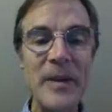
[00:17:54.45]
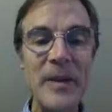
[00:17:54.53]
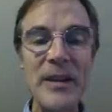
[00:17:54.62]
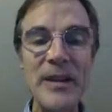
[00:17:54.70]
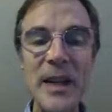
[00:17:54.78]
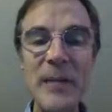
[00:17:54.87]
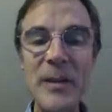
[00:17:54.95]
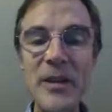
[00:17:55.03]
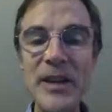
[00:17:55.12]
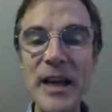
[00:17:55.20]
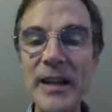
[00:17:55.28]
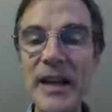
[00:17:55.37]
This
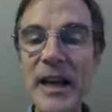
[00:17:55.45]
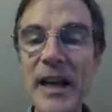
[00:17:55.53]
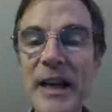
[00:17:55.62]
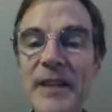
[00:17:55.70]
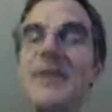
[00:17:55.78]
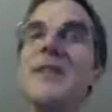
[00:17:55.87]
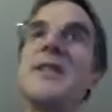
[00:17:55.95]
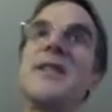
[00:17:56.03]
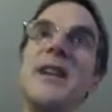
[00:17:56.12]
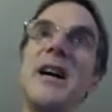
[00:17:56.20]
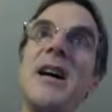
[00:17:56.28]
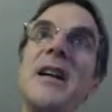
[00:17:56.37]
image.get does
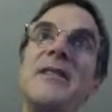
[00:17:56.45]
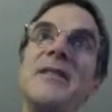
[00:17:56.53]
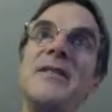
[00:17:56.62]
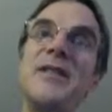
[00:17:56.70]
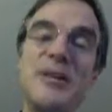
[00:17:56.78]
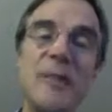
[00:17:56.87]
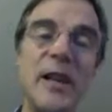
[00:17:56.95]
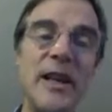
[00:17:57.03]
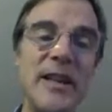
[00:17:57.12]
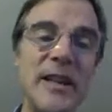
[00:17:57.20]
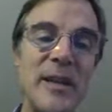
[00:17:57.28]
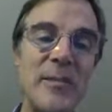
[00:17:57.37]
not display
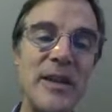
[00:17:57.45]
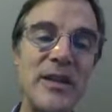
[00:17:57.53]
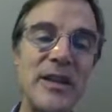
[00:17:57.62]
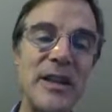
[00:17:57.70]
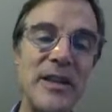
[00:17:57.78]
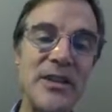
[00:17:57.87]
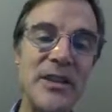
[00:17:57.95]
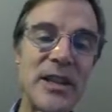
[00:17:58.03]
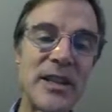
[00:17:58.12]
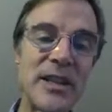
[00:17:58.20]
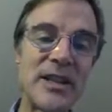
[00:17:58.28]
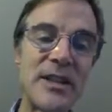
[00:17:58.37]
the image, it
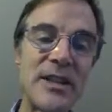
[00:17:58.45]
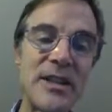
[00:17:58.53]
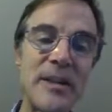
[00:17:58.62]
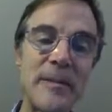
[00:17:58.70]
just